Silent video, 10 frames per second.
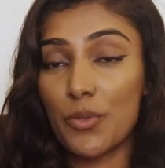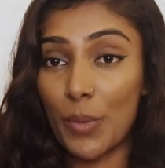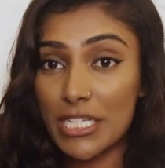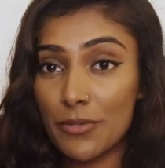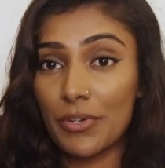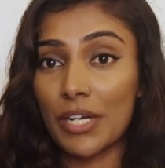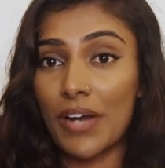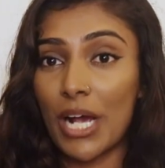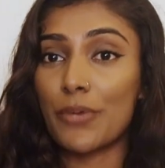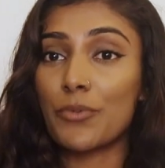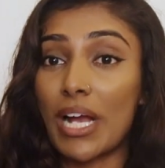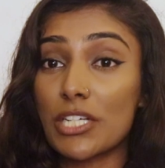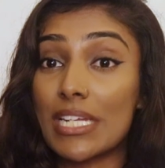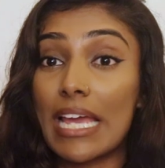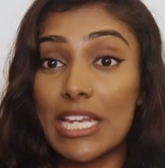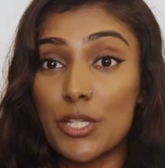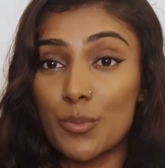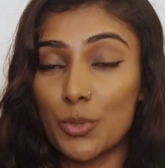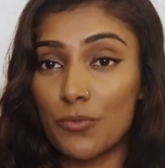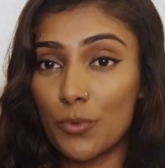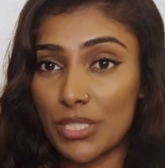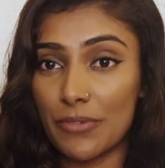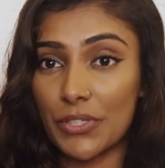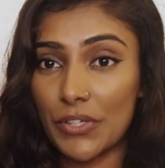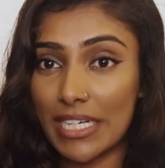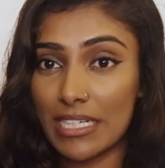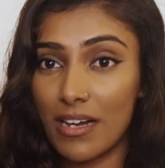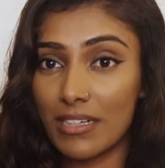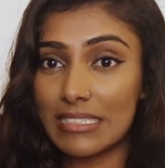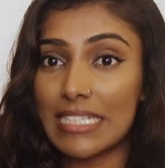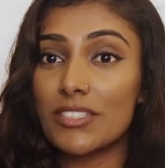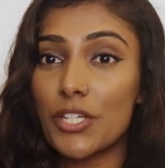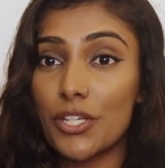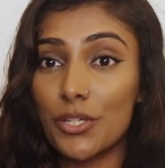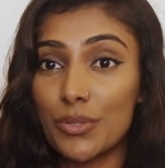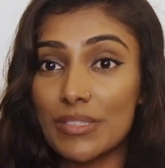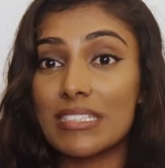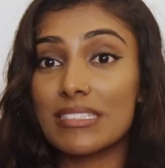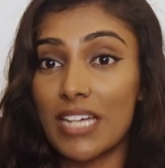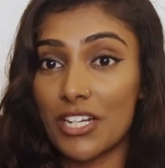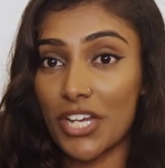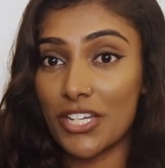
The way to figure out if you're actually eligible for different credit cards is to use search